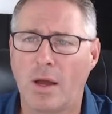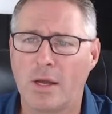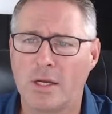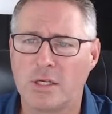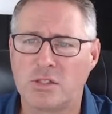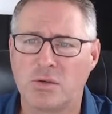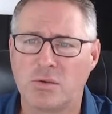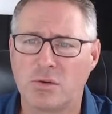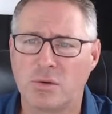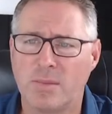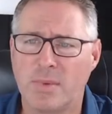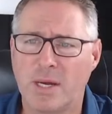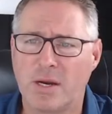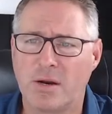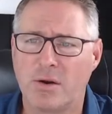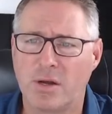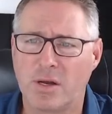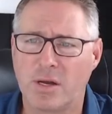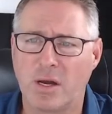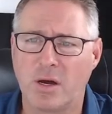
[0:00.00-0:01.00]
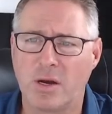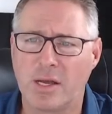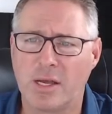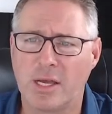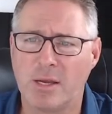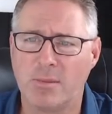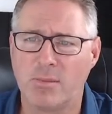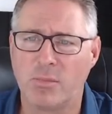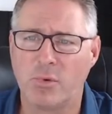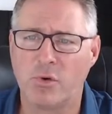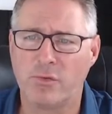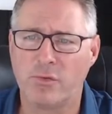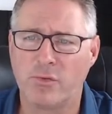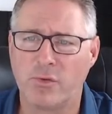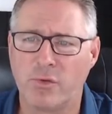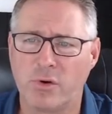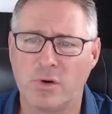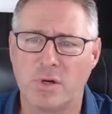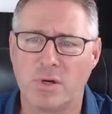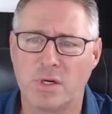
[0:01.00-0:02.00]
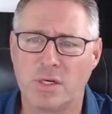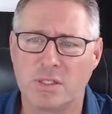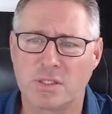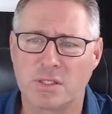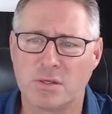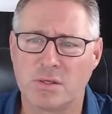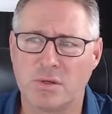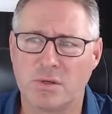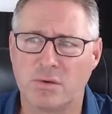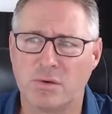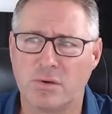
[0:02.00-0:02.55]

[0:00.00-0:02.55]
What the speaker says: Are you talking about on a hip roof or a skillion roof?